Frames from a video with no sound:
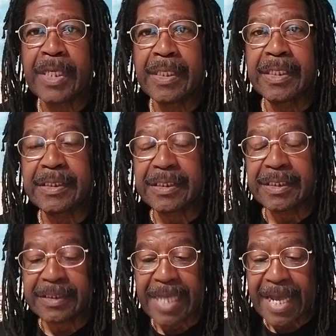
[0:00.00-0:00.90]
This is a
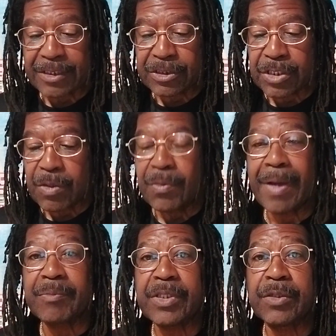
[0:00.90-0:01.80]
sideshow.
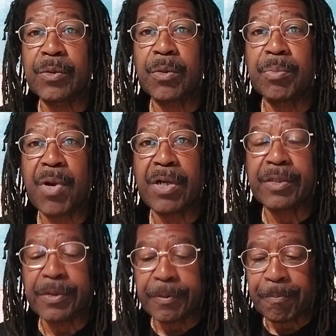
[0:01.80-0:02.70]
I'm Theodore
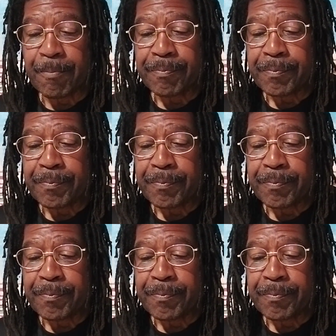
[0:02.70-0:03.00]
Parker.